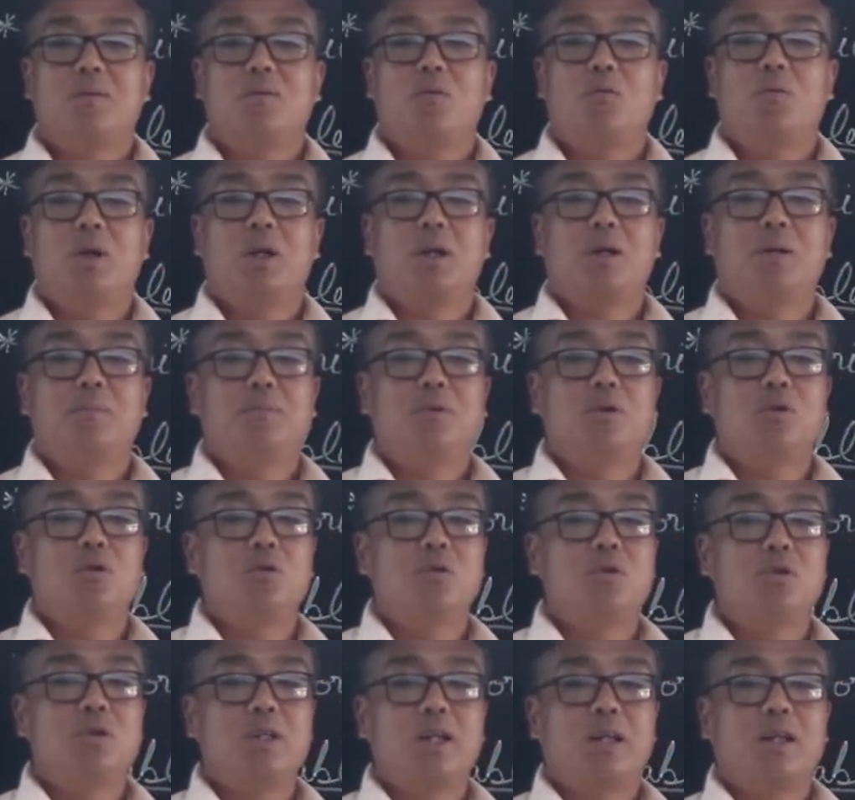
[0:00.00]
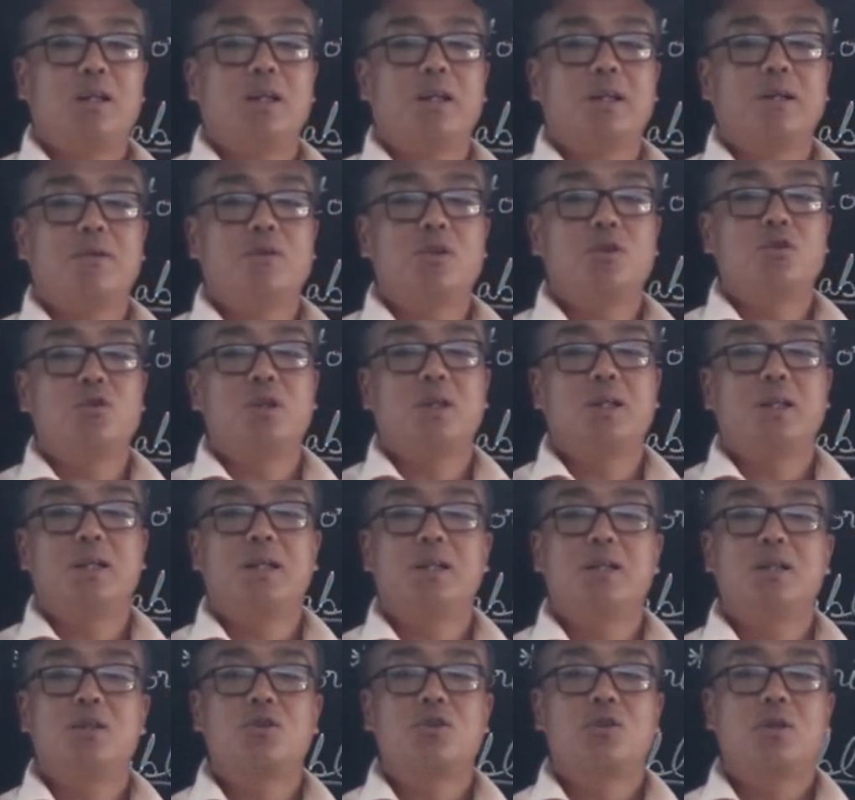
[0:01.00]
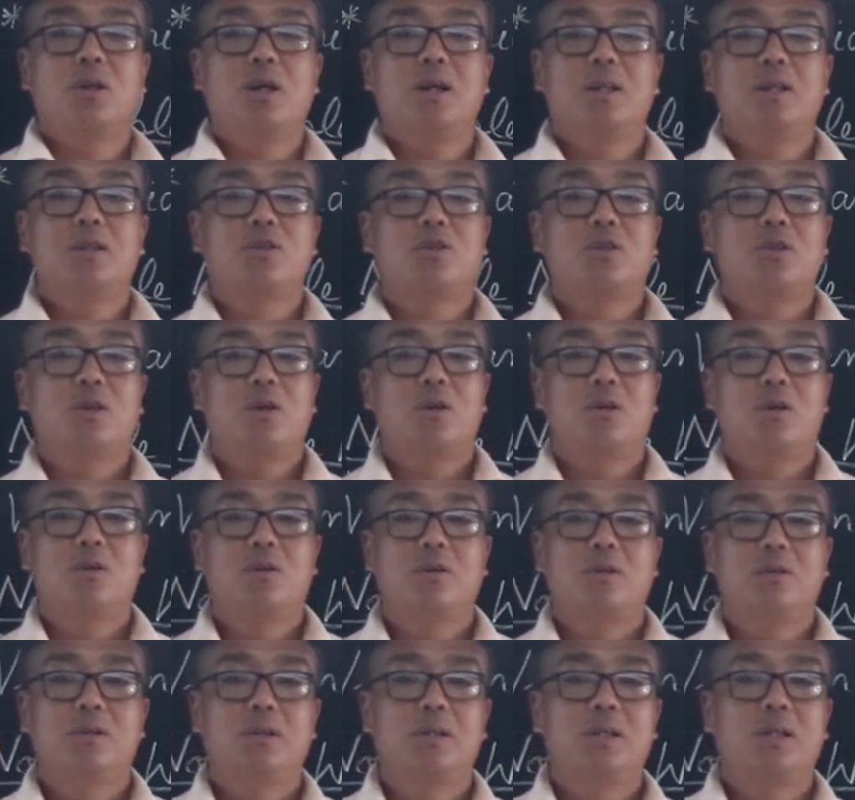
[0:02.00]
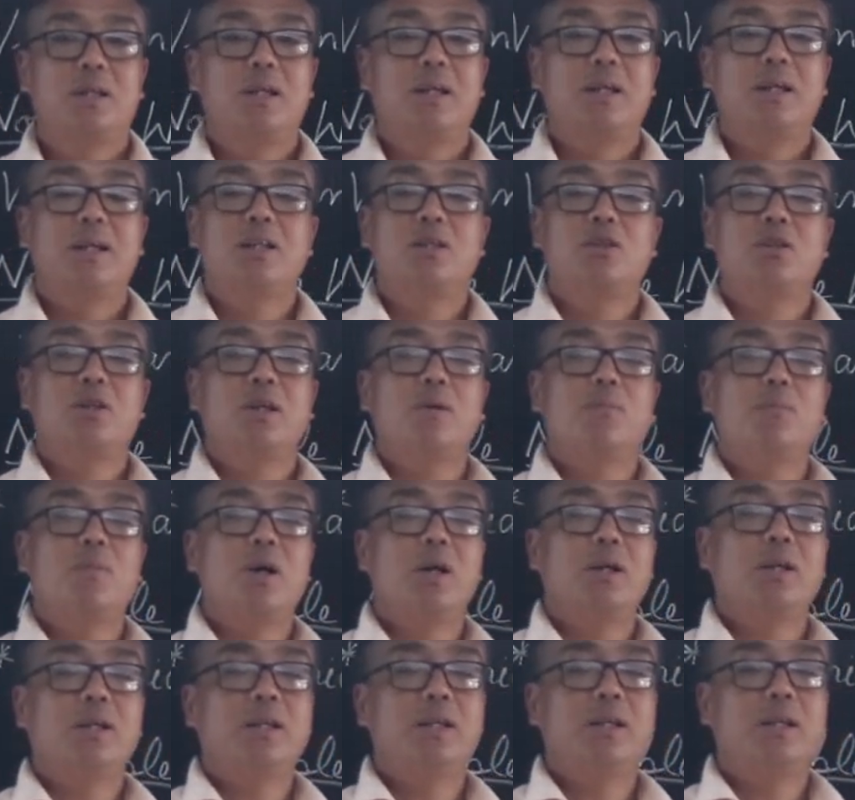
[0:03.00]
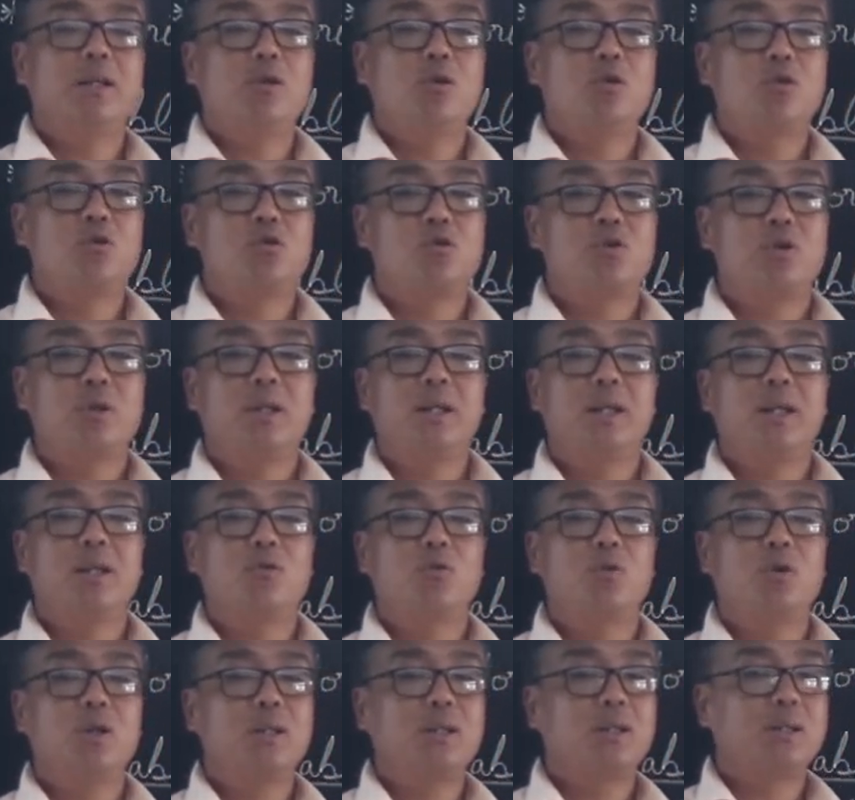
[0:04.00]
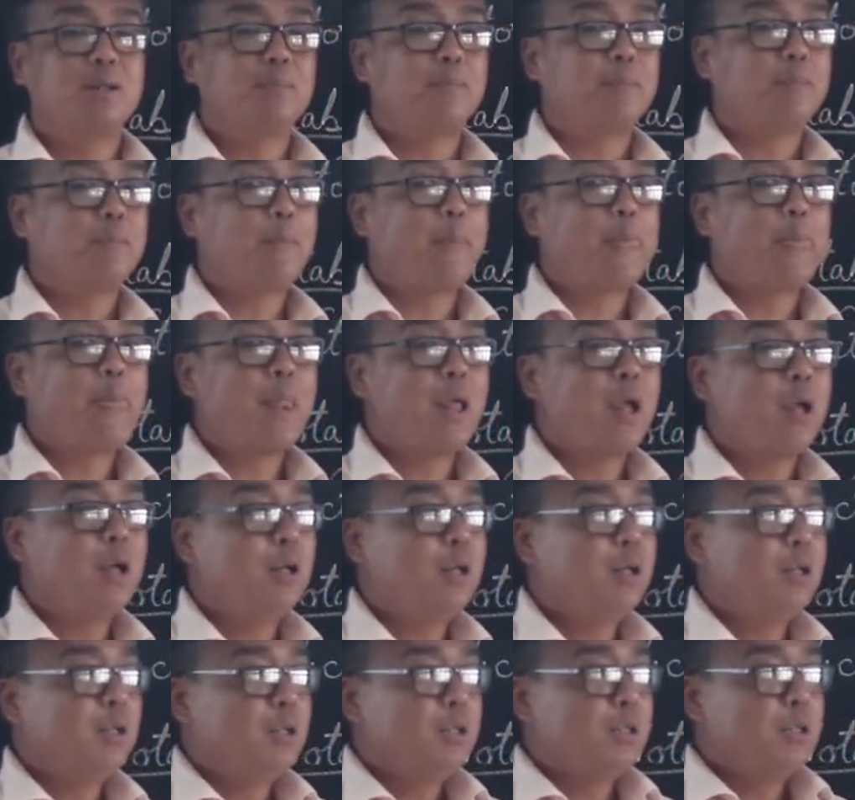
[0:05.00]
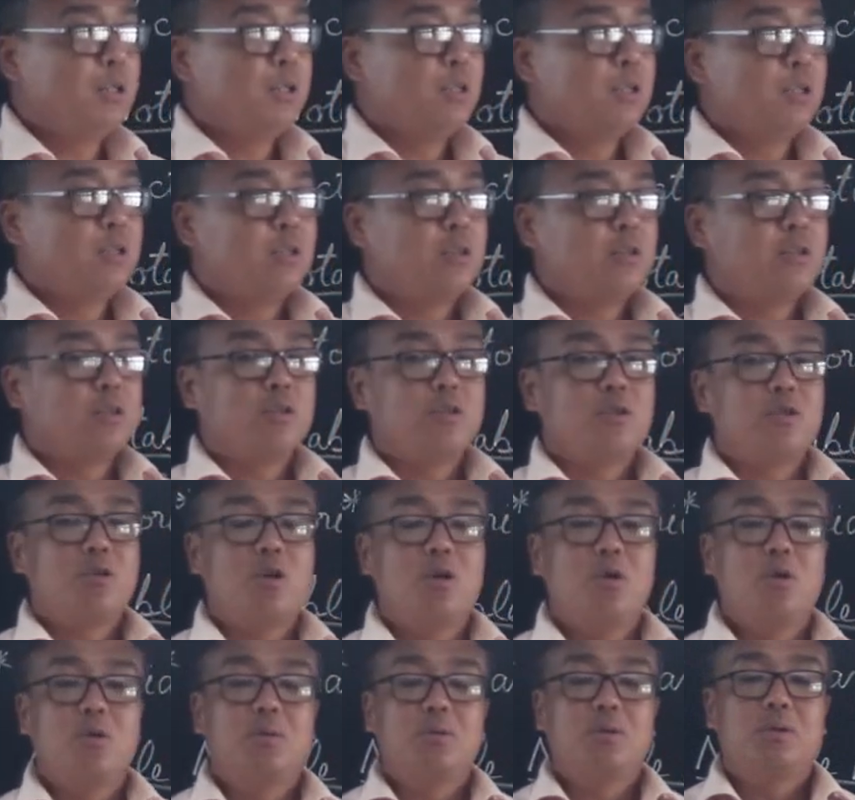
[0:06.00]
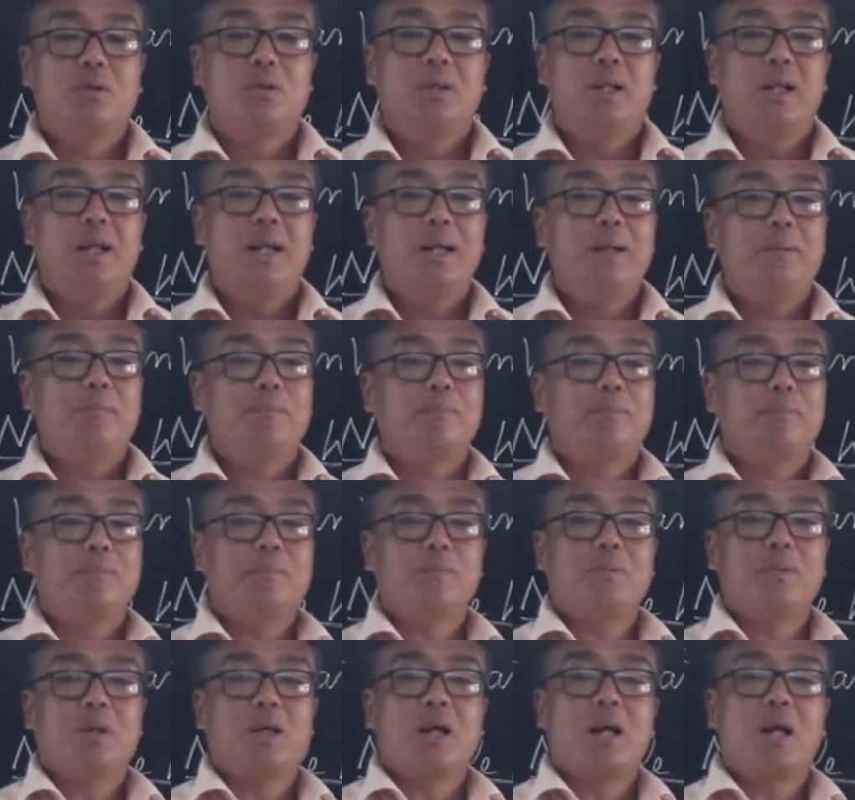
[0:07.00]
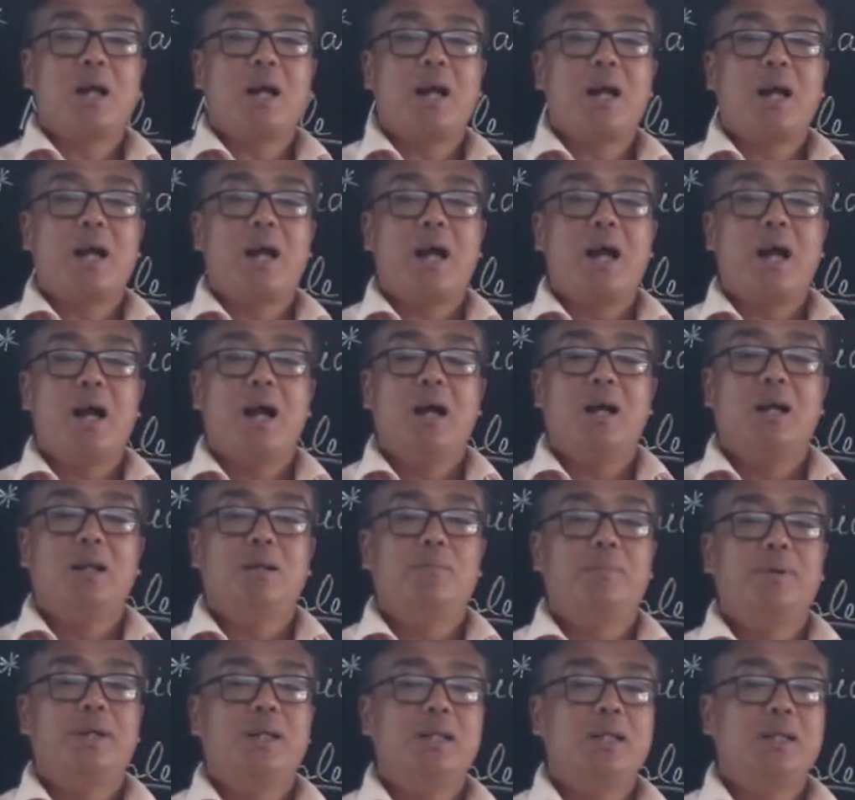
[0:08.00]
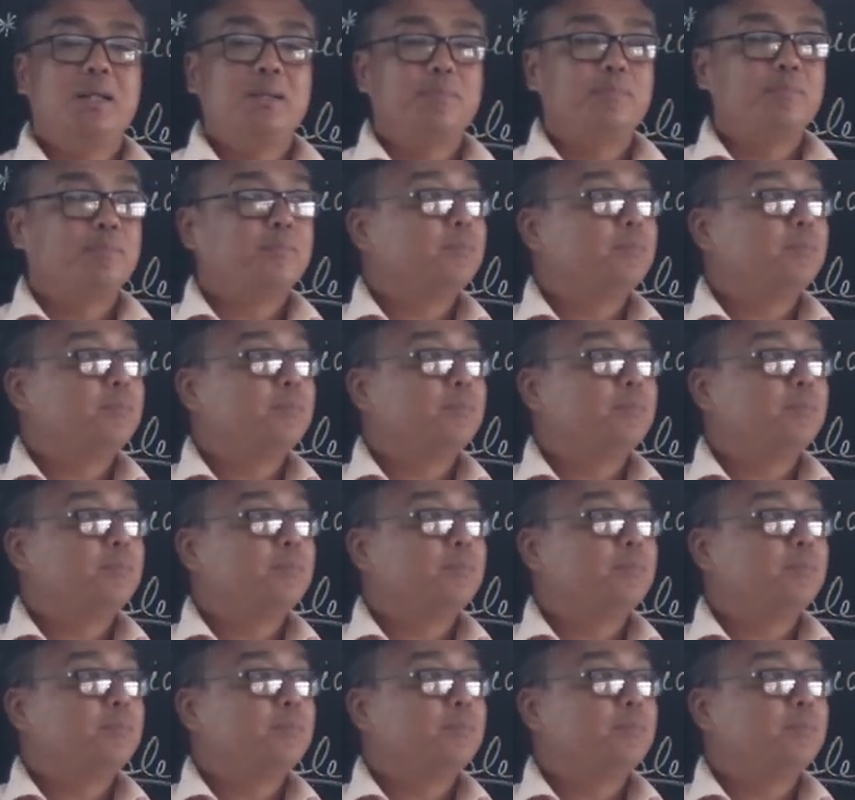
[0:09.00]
welcome to second language English class on S.U.M.I Heroes Network. So today I'll be